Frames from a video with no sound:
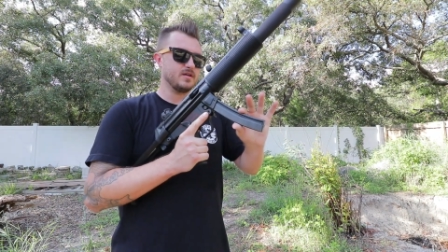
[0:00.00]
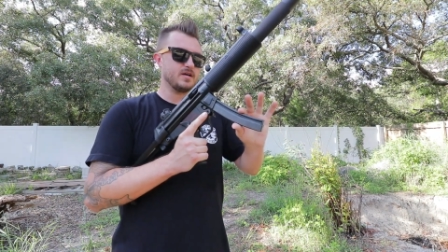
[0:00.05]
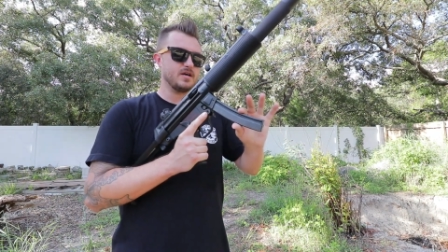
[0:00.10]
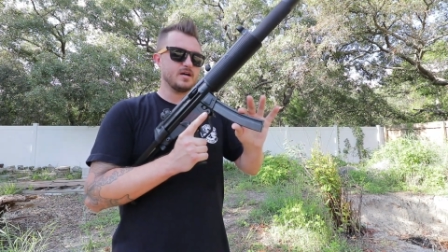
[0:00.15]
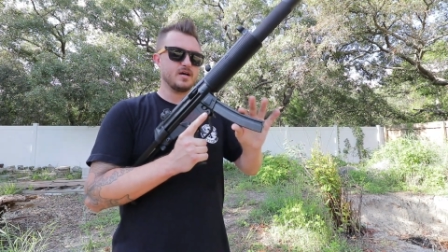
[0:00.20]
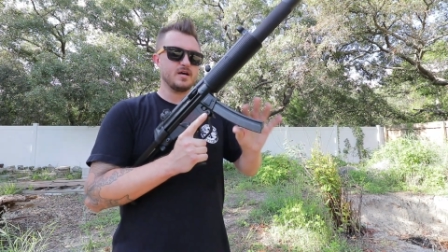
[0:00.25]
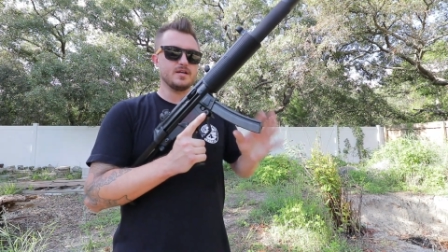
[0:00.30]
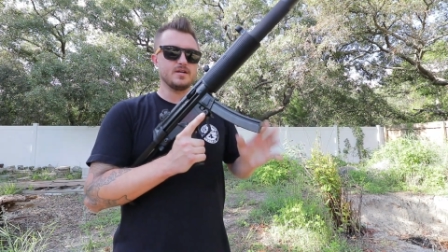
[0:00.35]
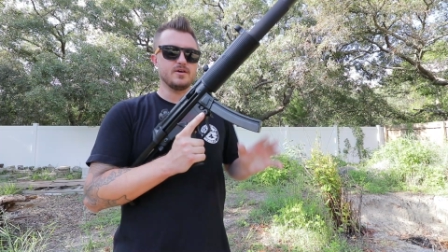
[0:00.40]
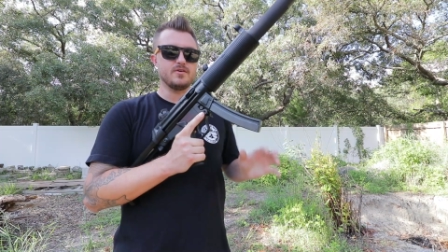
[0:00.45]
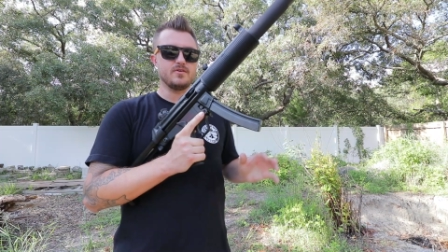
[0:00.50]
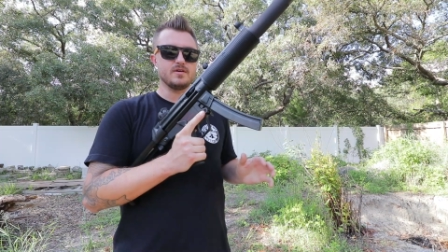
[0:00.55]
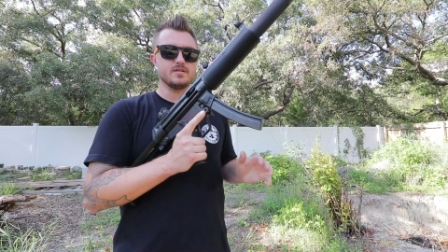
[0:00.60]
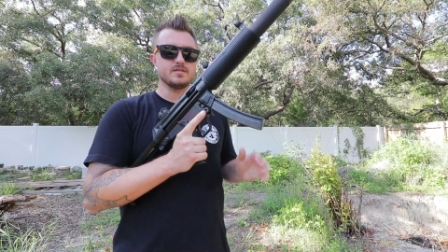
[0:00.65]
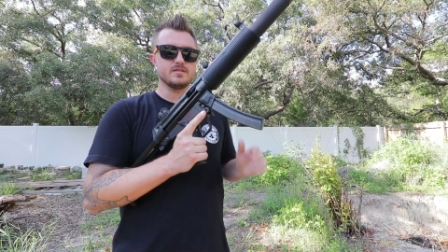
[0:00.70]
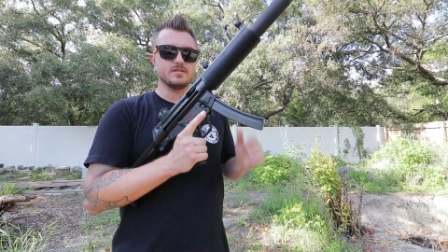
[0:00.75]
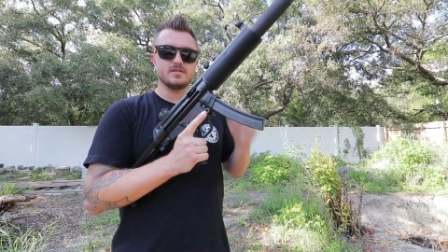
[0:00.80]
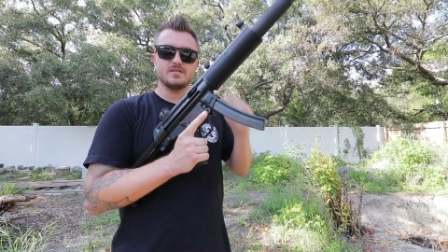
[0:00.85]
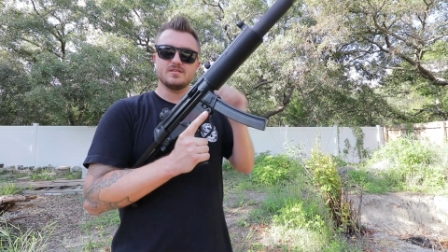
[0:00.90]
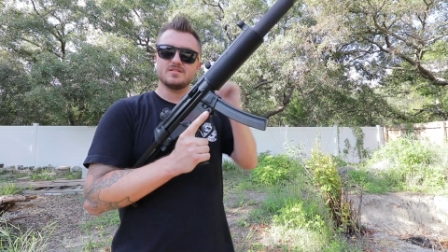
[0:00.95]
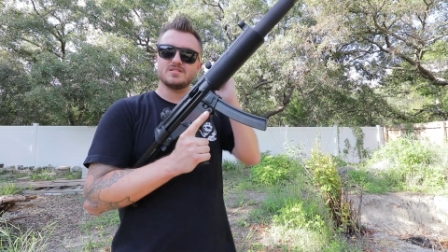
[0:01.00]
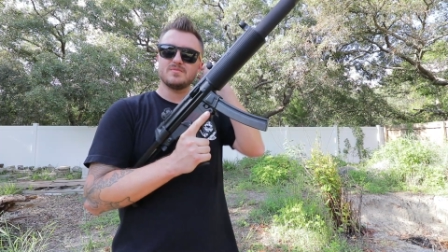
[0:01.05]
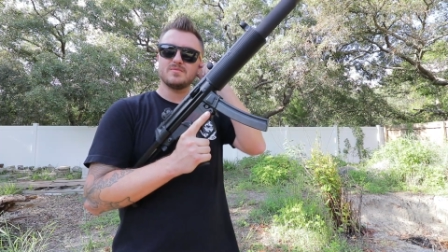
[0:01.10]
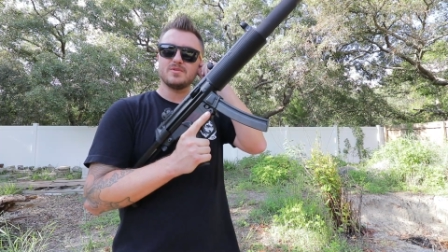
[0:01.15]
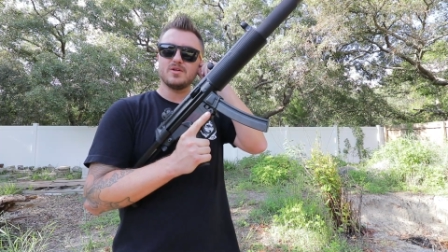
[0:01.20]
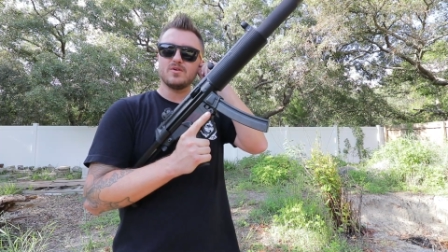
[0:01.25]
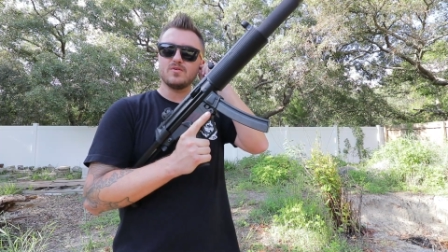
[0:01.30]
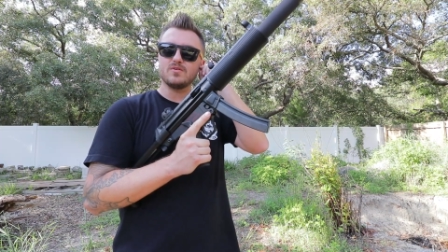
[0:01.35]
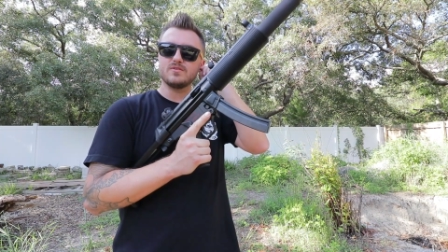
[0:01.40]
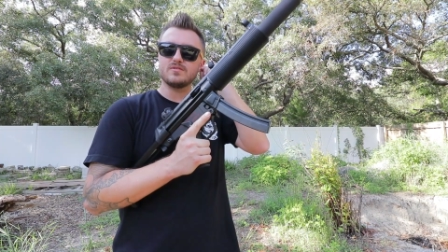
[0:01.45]
I know on some of
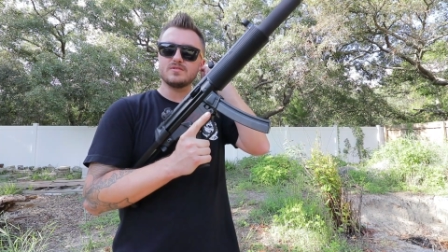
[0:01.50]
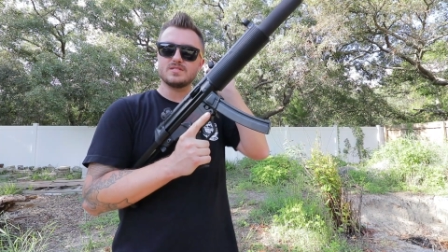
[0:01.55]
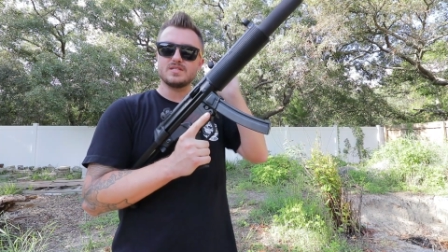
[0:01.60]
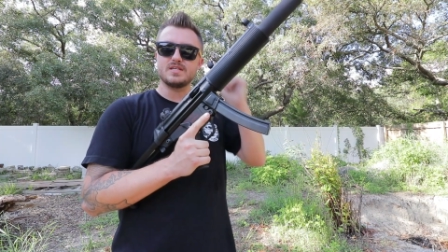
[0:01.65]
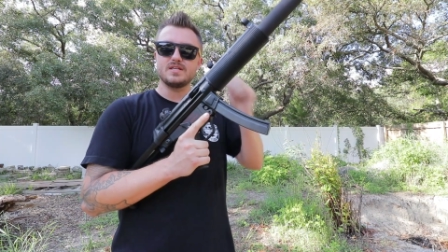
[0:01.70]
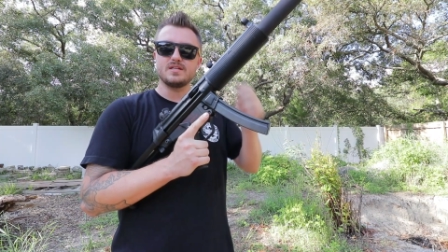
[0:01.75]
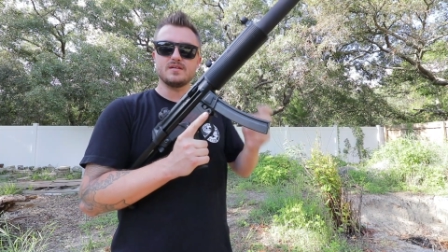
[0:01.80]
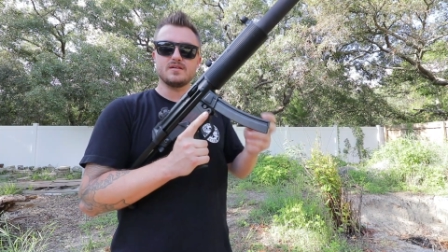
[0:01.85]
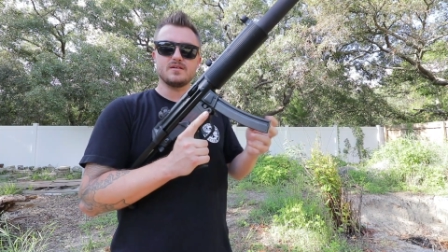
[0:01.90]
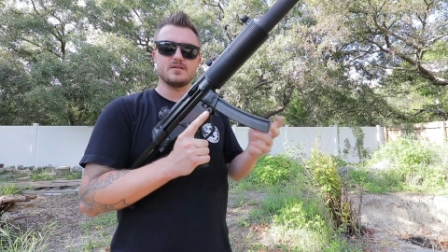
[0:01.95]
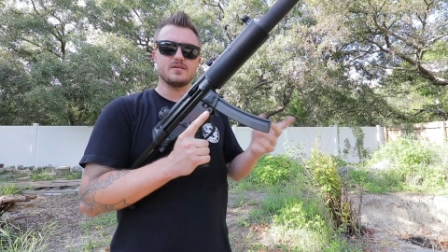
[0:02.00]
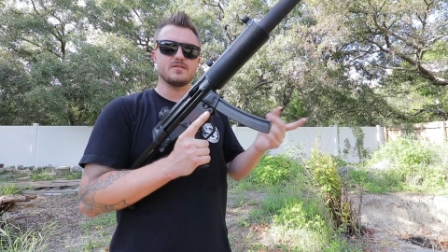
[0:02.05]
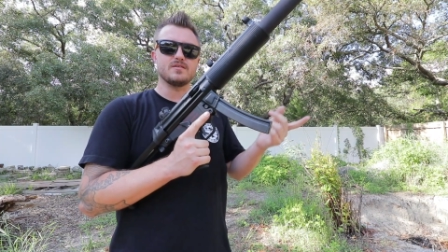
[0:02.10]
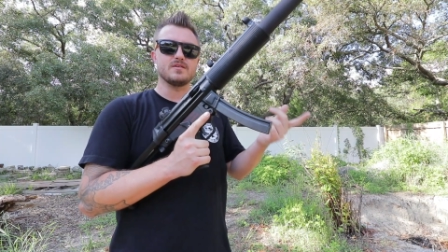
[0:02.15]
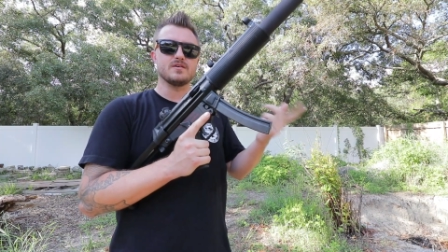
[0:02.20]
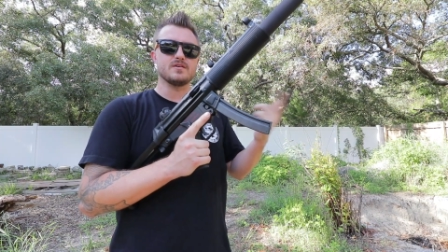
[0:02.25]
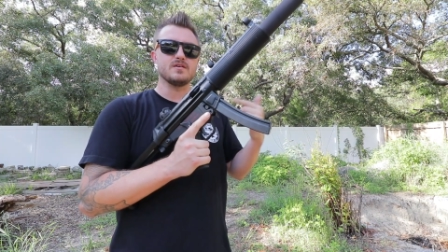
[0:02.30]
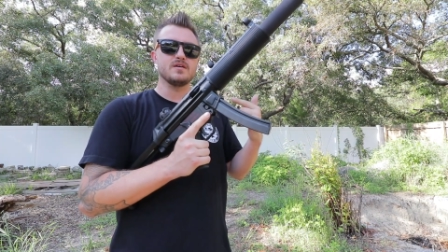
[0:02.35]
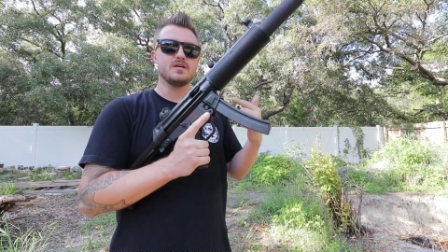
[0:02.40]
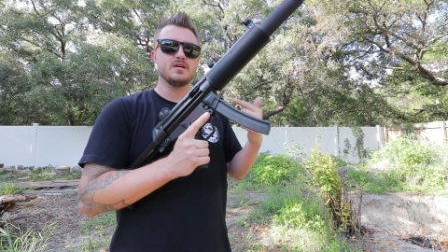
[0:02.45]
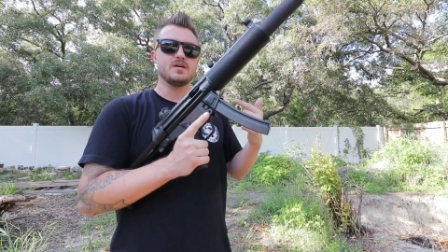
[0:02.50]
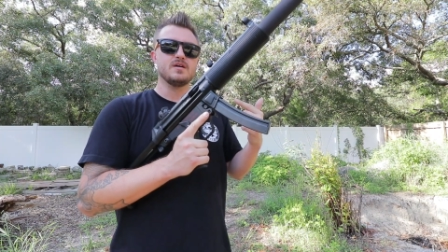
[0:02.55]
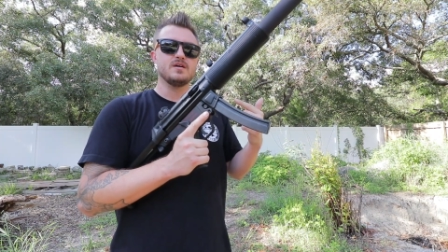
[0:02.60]
the older Zenith or the